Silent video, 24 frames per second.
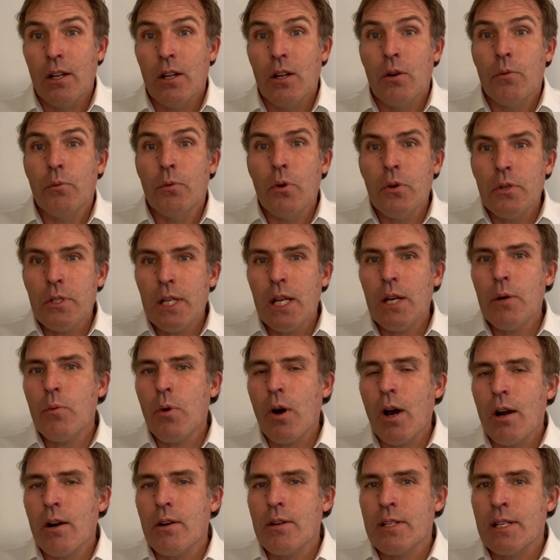Routine
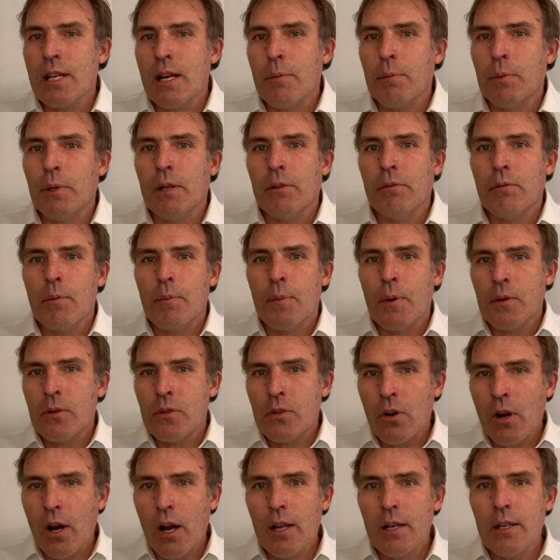water sampling from a
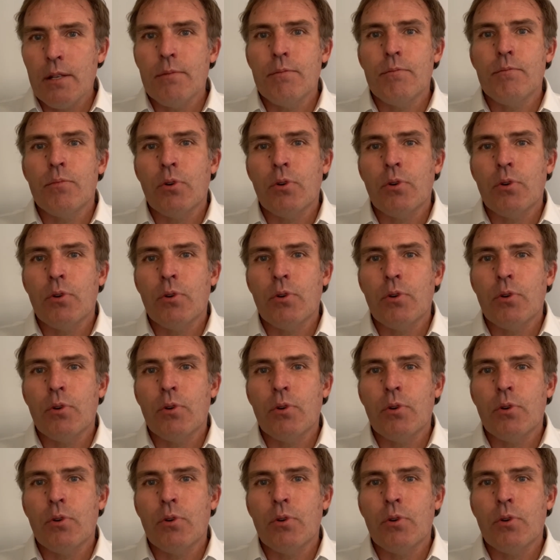broad,